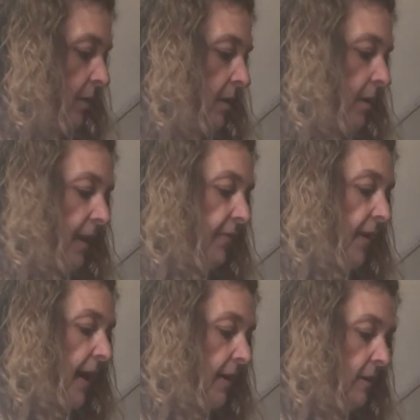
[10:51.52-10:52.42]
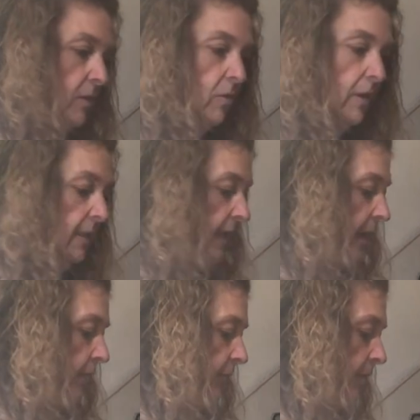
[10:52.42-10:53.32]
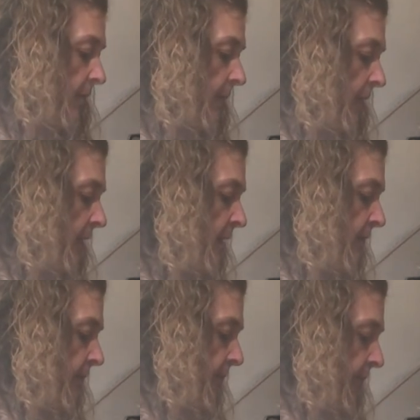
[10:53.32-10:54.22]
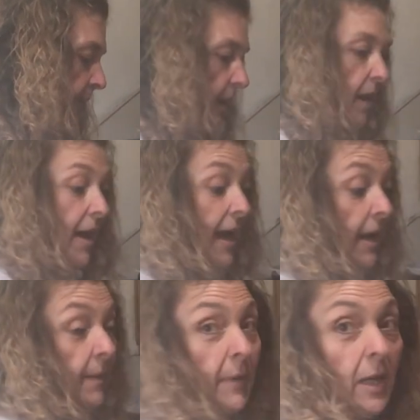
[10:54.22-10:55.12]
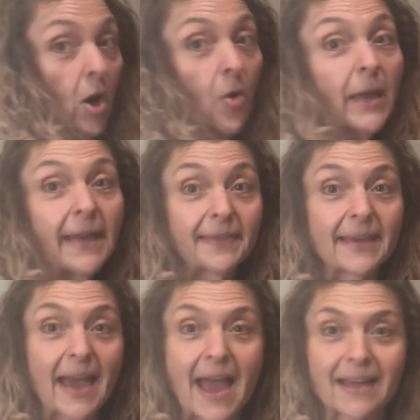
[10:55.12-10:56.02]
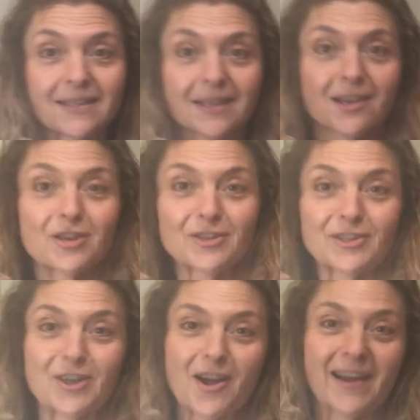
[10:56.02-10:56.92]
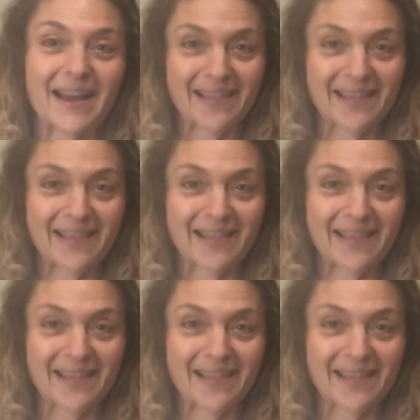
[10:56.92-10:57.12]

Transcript: I'll let that saute for a minute, and I'm gonna go get the eggs. Sorry,